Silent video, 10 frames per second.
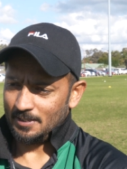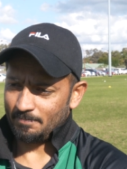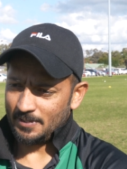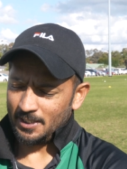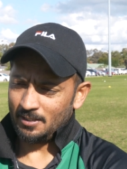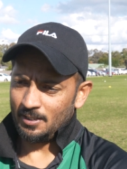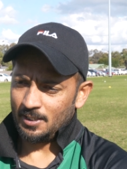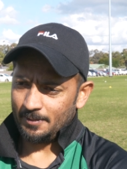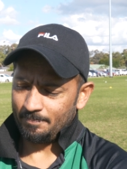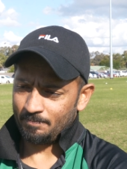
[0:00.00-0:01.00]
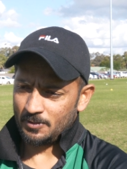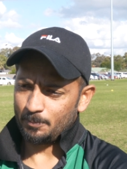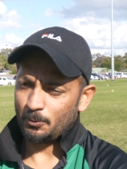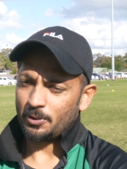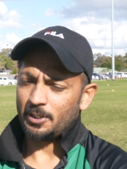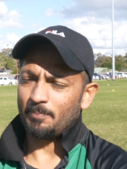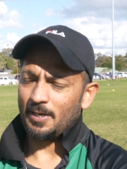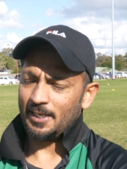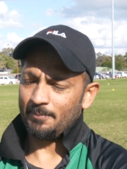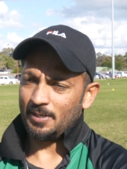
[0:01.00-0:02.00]
I'm getting um, supported
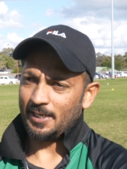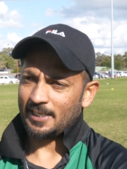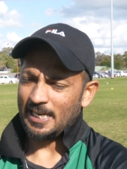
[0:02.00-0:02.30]
by my